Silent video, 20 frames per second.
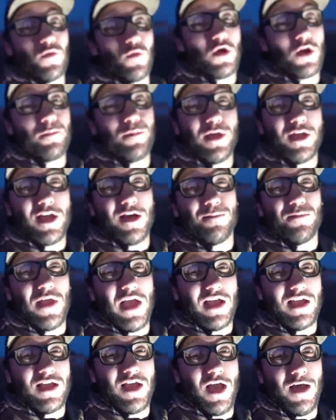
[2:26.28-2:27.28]
you want to pick up
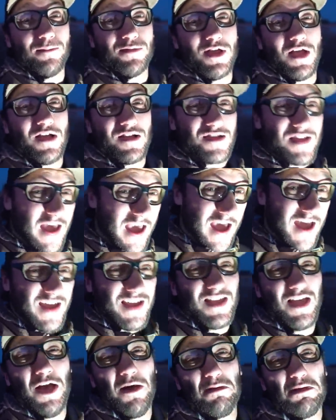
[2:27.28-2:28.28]
that Cup Ducks
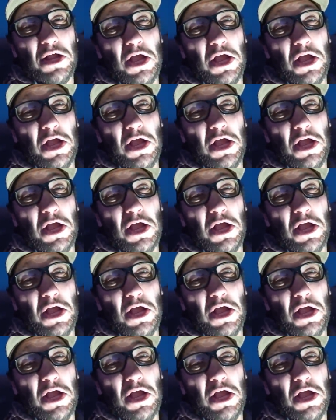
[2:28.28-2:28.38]
hat, Cup